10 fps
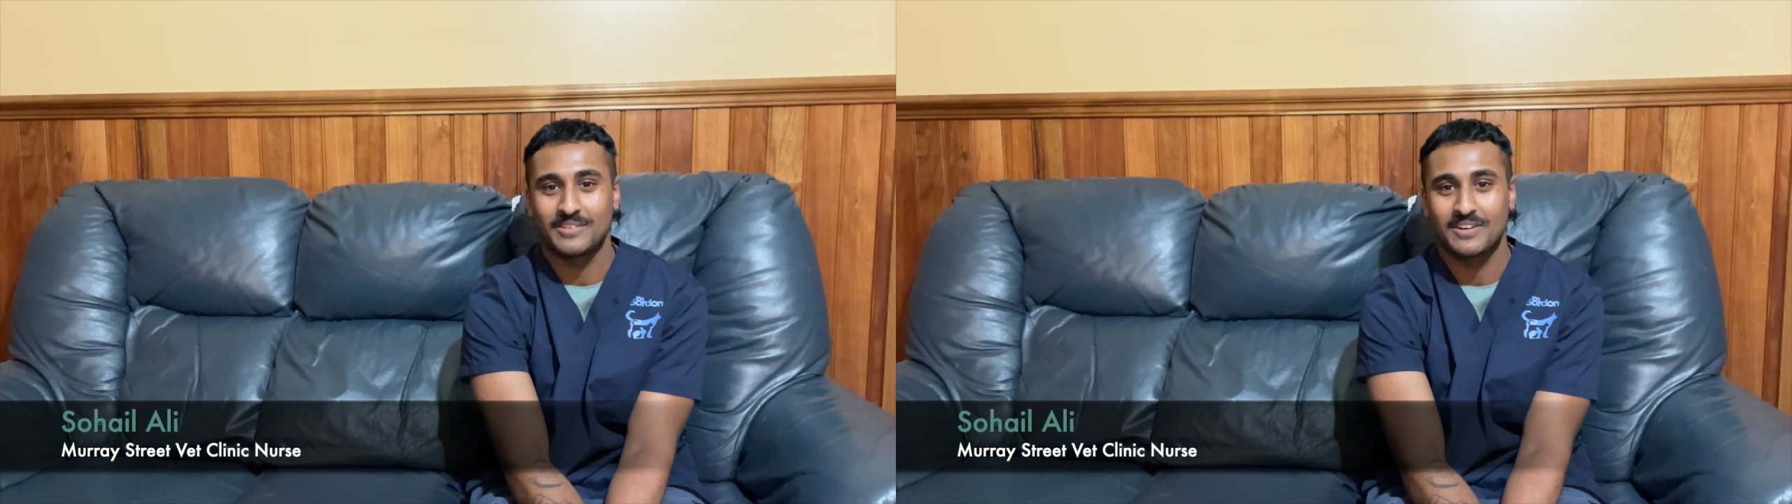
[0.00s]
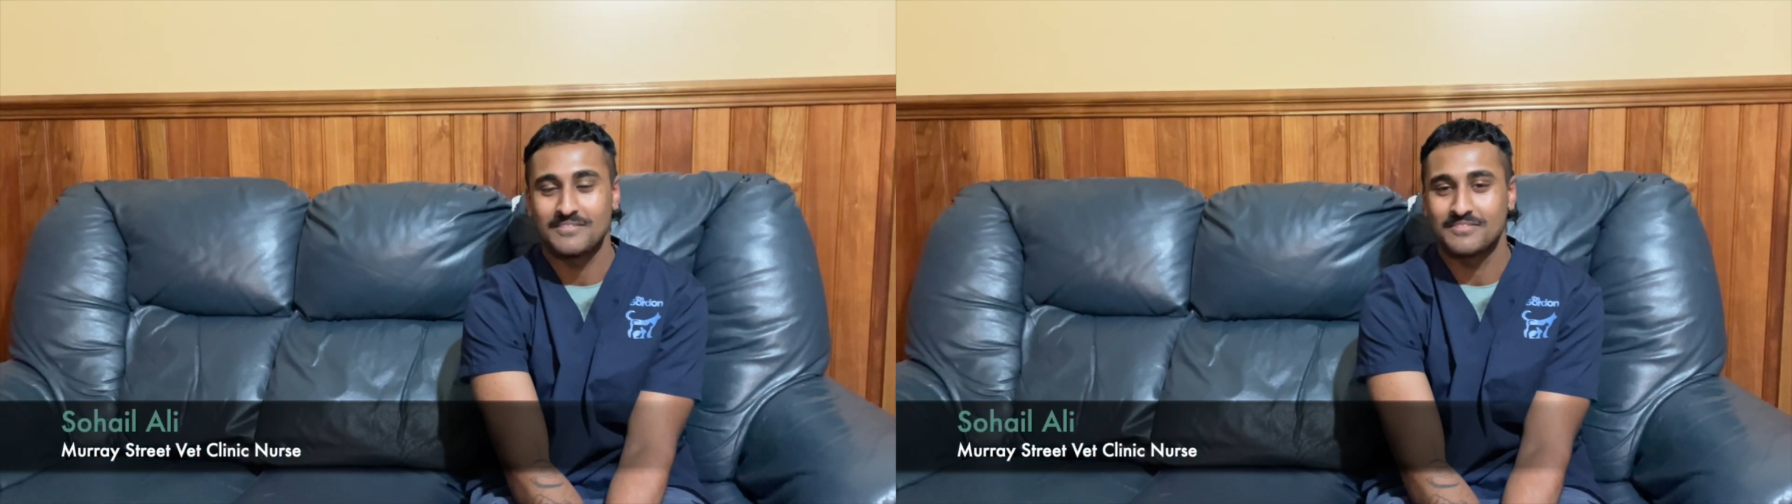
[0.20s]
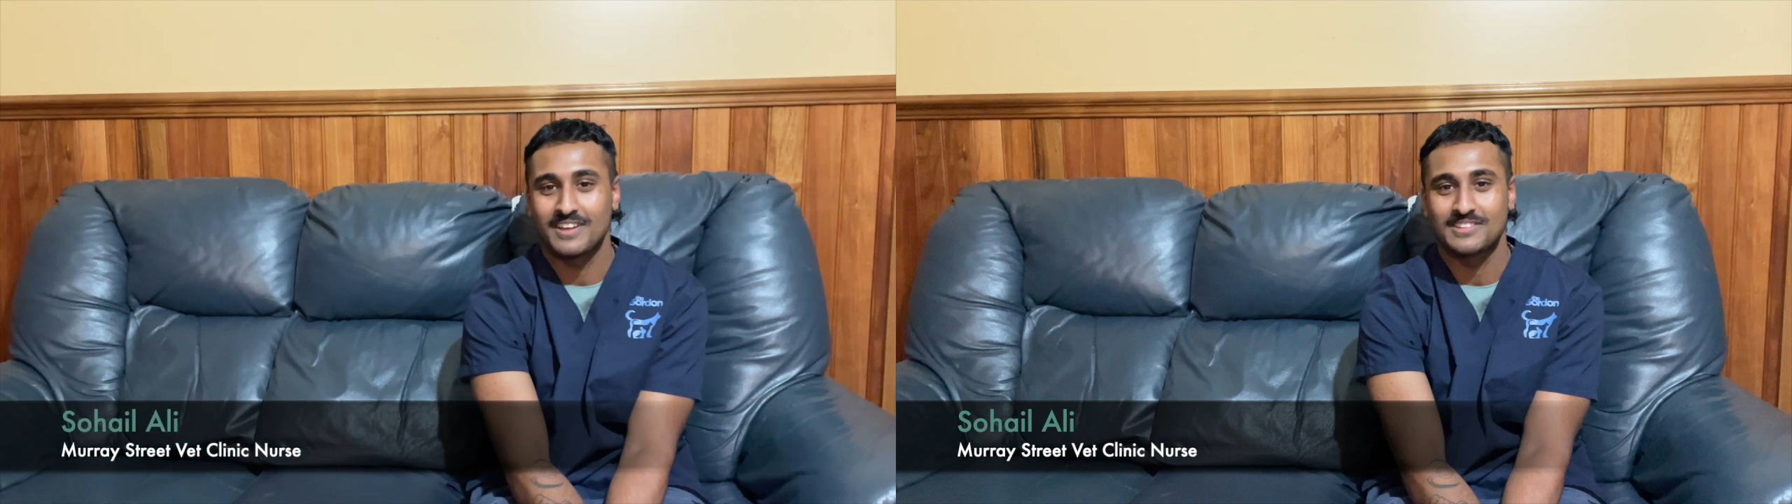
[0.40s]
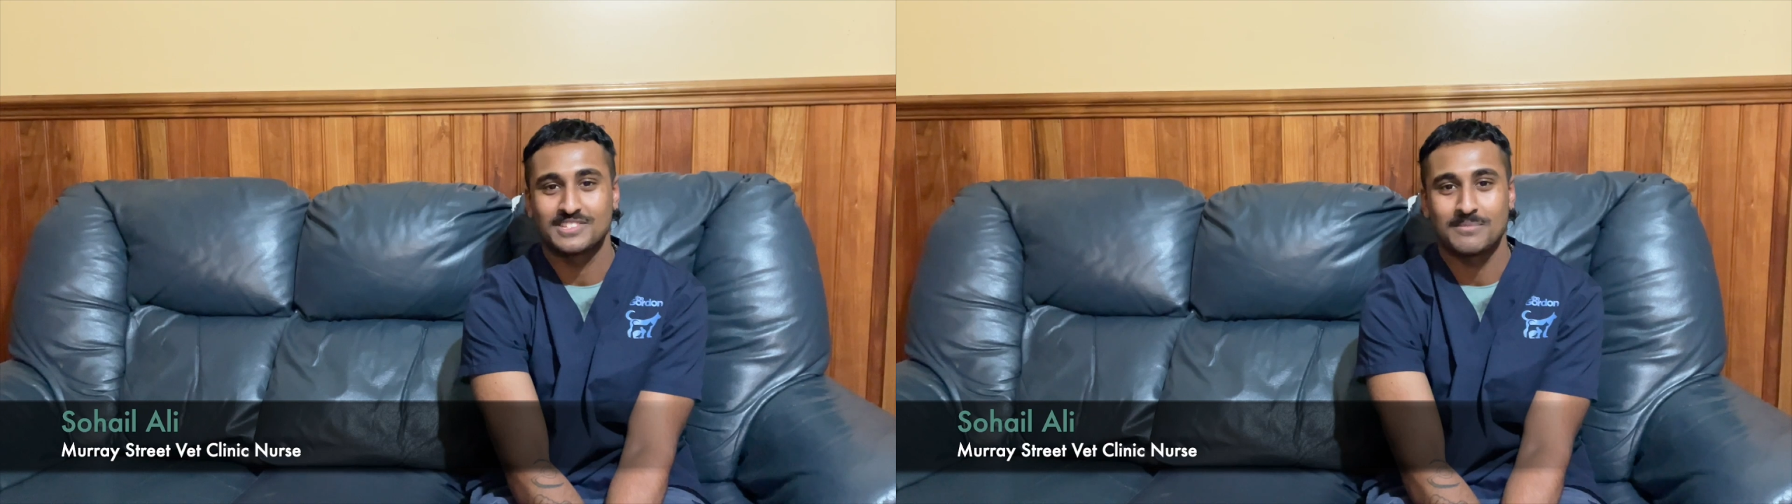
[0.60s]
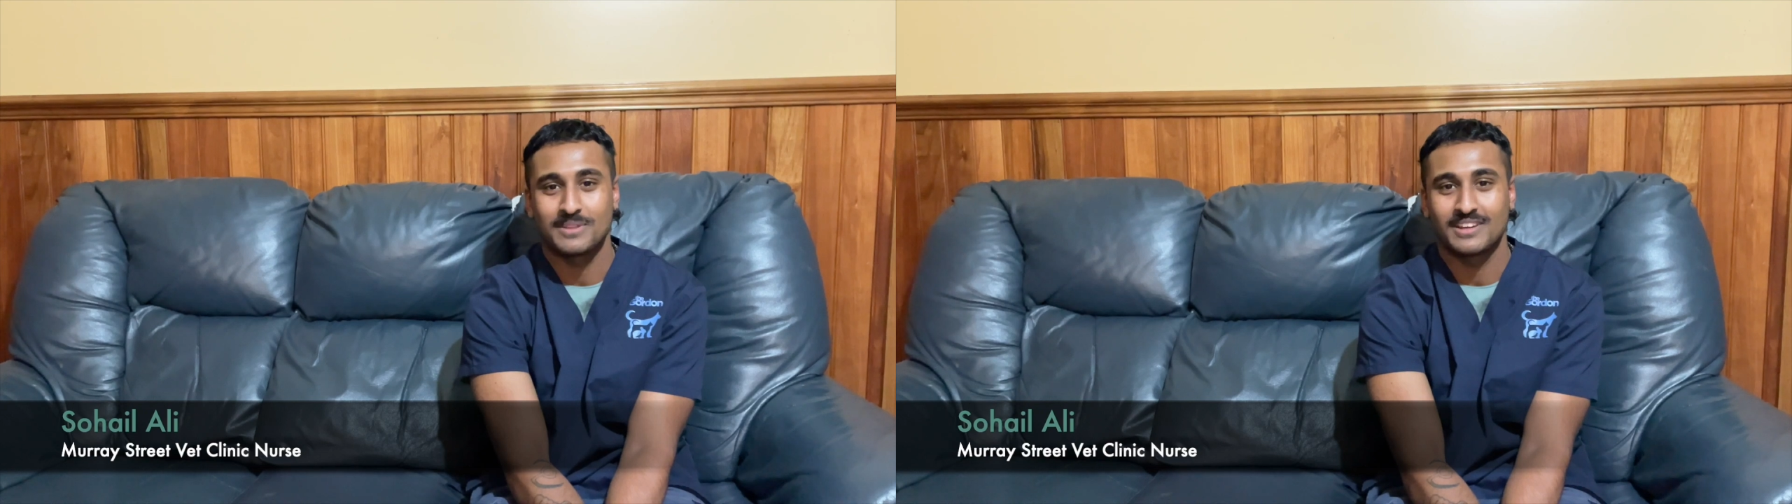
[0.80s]
I've found
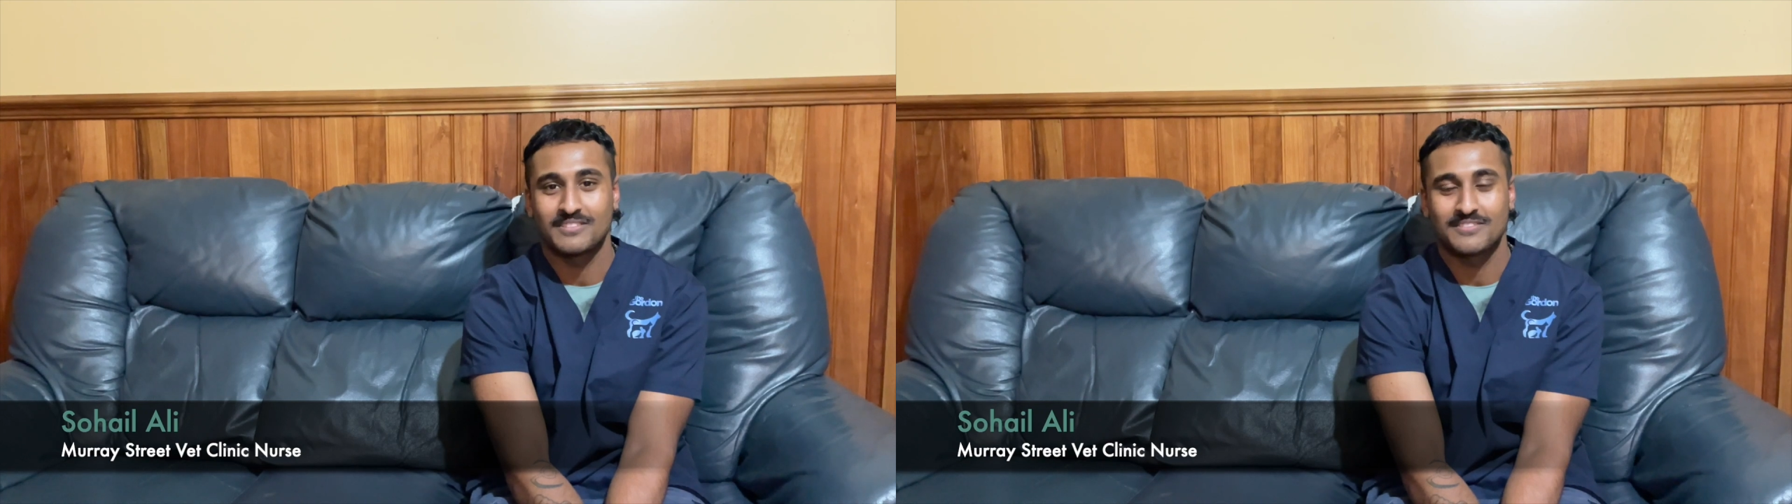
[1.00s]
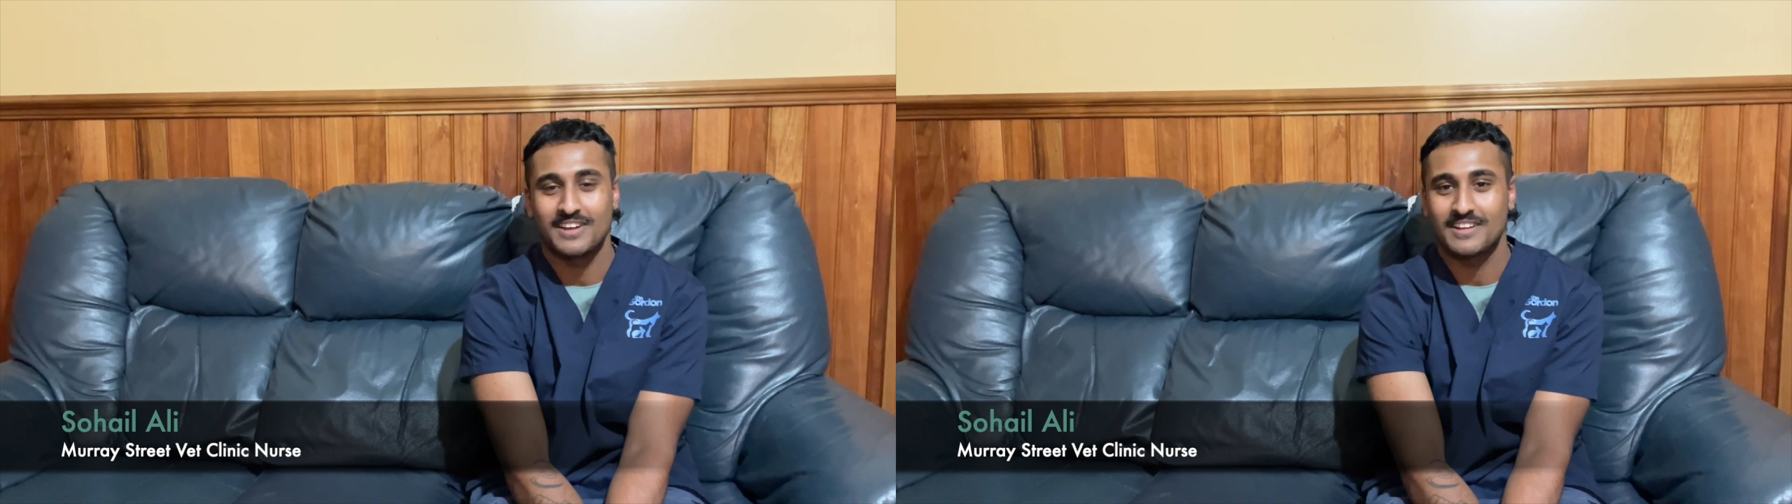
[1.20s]
something, I've found